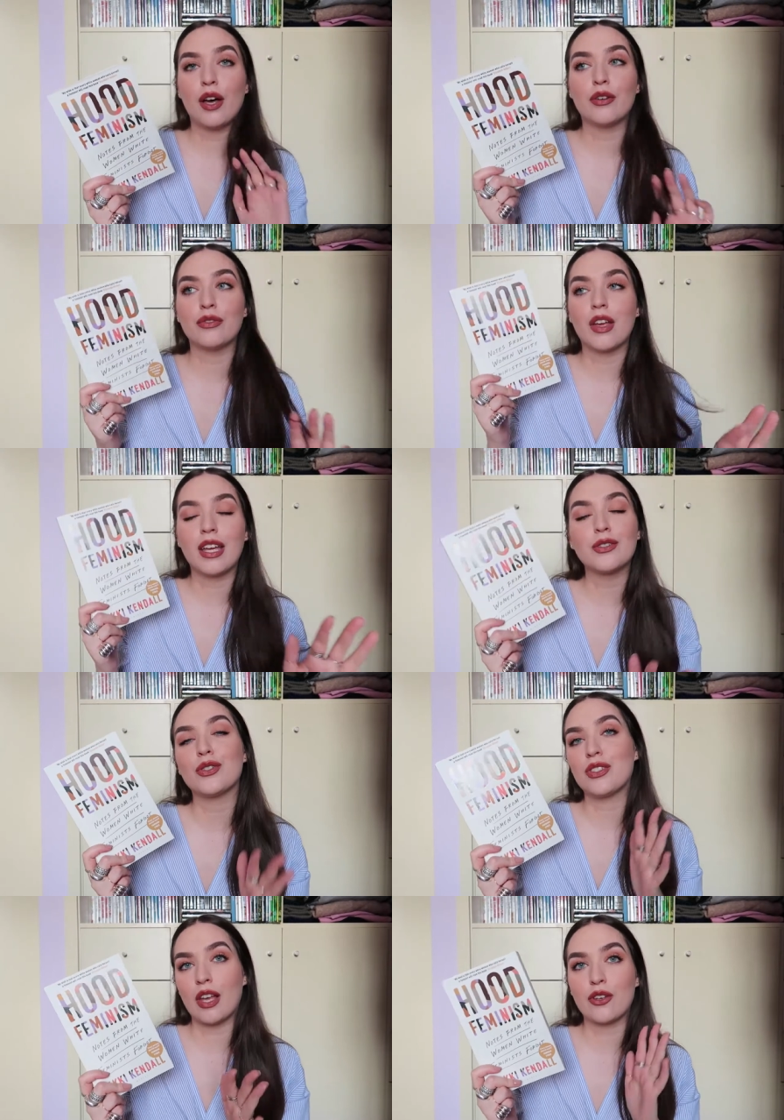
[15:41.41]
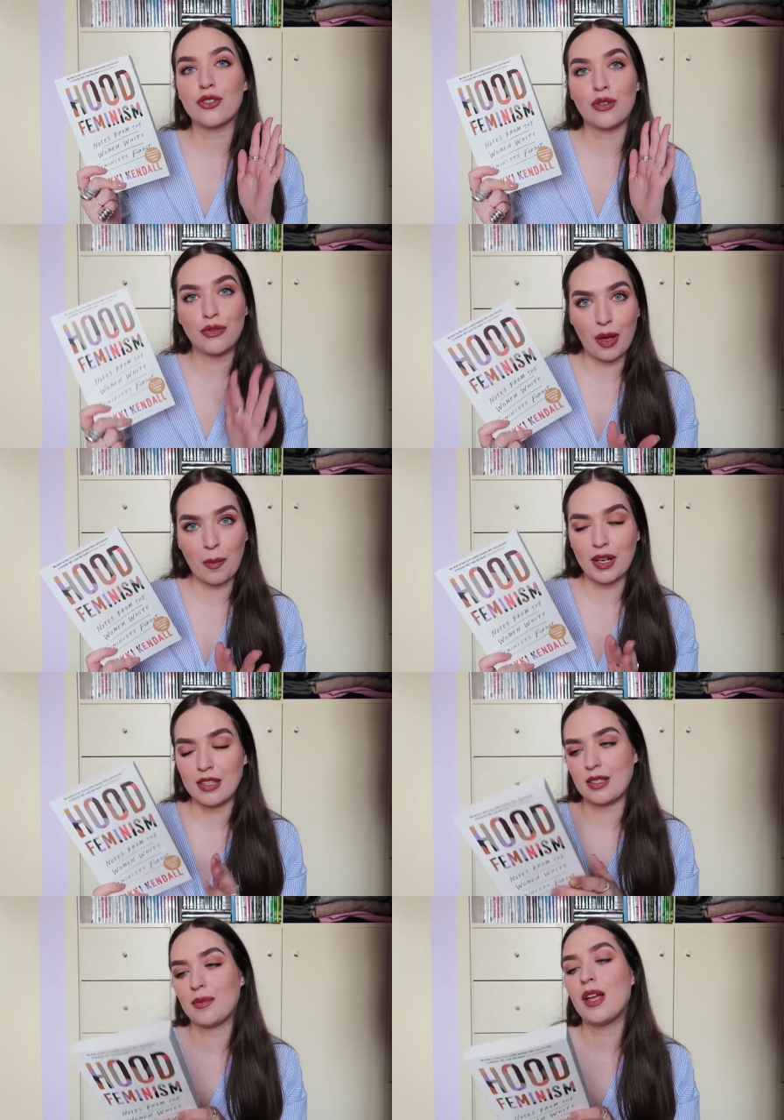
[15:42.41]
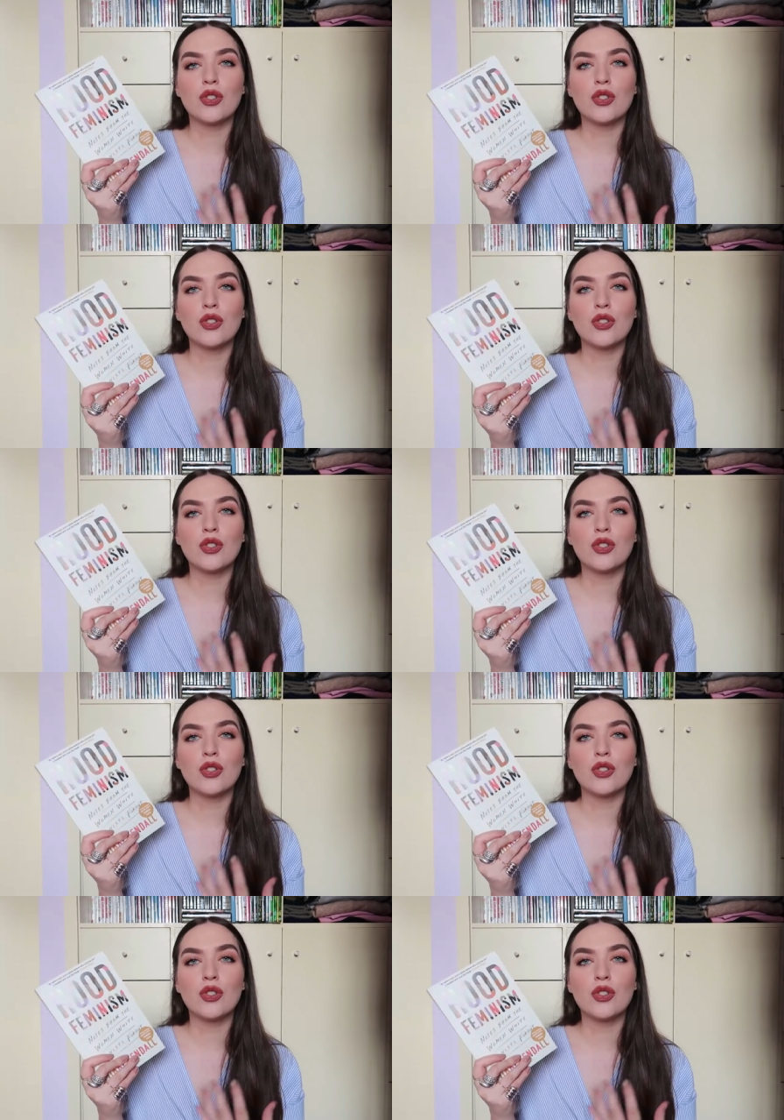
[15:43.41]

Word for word: of intersectional feminism.